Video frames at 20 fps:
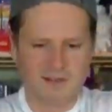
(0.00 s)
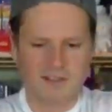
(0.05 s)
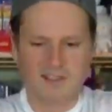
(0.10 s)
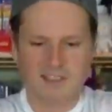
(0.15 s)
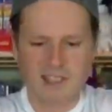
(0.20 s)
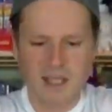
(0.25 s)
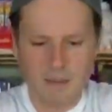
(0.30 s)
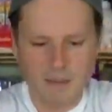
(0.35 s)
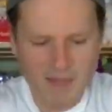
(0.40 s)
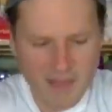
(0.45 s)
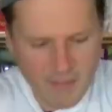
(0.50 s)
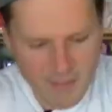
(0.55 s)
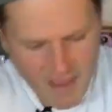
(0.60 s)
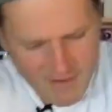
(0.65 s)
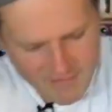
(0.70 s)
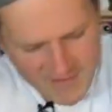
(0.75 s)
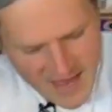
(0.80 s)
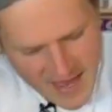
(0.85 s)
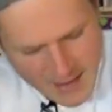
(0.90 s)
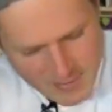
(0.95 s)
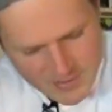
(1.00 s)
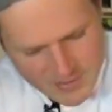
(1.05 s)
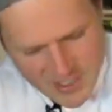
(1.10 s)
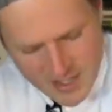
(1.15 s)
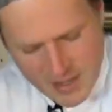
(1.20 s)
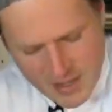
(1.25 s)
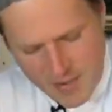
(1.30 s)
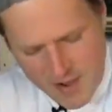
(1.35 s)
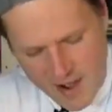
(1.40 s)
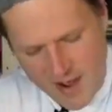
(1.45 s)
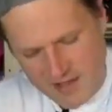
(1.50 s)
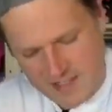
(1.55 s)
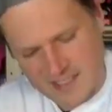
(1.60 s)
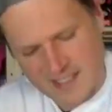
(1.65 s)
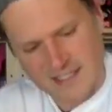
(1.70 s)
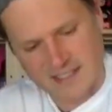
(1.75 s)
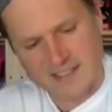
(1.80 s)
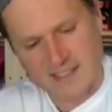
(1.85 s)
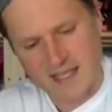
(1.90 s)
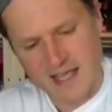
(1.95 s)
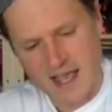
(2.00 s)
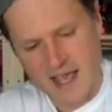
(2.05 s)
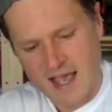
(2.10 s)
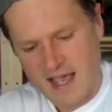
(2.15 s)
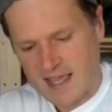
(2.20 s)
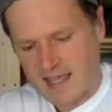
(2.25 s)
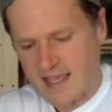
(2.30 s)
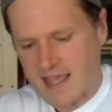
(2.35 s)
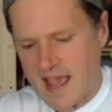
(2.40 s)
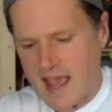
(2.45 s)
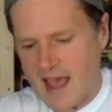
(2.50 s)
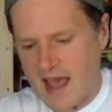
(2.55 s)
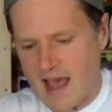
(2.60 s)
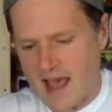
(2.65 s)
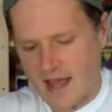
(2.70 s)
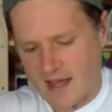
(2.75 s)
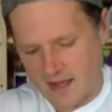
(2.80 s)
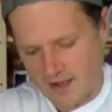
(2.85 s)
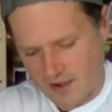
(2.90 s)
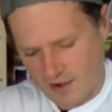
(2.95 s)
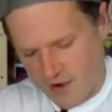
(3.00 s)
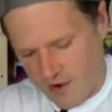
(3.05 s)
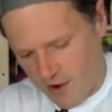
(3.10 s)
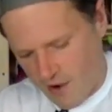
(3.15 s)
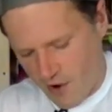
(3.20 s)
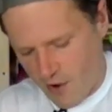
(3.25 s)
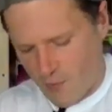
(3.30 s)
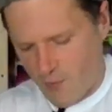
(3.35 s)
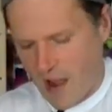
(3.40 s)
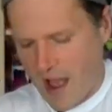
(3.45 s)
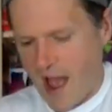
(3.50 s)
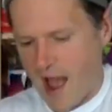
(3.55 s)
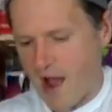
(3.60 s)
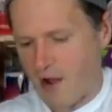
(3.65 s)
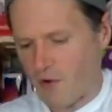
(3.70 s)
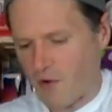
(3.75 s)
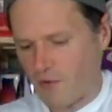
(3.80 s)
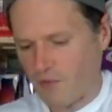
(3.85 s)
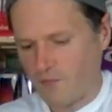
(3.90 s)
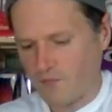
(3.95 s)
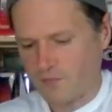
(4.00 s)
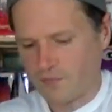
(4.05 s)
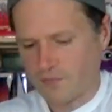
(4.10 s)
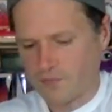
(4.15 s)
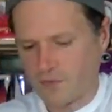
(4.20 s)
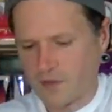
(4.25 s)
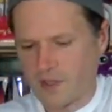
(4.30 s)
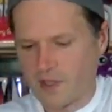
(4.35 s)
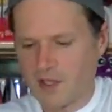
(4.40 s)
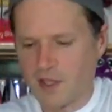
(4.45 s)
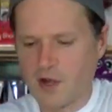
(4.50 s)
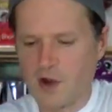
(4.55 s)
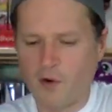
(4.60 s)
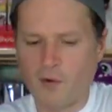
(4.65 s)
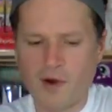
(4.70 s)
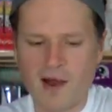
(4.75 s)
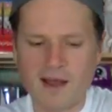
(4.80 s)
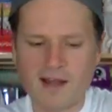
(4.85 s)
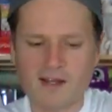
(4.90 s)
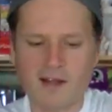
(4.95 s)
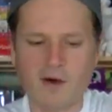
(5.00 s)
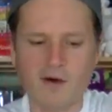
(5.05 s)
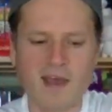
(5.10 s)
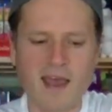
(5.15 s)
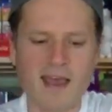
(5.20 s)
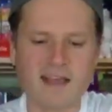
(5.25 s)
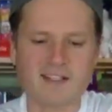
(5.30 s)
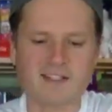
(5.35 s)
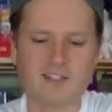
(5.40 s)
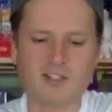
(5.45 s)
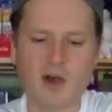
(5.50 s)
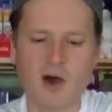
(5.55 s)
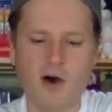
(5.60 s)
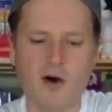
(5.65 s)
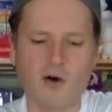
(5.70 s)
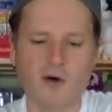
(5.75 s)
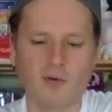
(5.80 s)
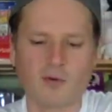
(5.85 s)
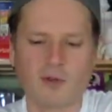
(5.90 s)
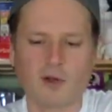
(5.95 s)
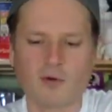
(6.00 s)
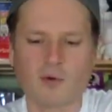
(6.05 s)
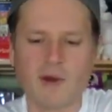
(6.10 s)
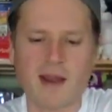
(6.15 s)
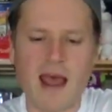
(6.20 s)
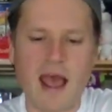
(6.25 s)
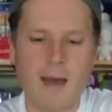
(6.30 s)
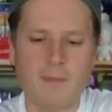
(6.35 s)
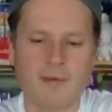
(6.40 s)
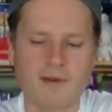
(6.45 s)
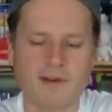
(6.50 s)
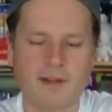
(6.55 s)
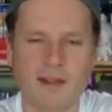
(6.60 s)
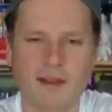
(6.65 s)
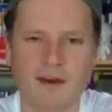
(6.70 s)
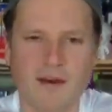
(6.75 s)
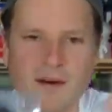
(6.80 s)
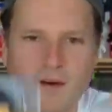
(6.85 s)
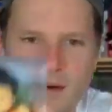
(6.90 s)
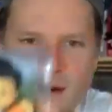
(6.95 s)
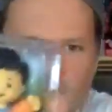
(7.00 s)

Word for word: Some of them have names on the boxes. Yeah. Oh, wow. You know what? Okay, so look what happened here.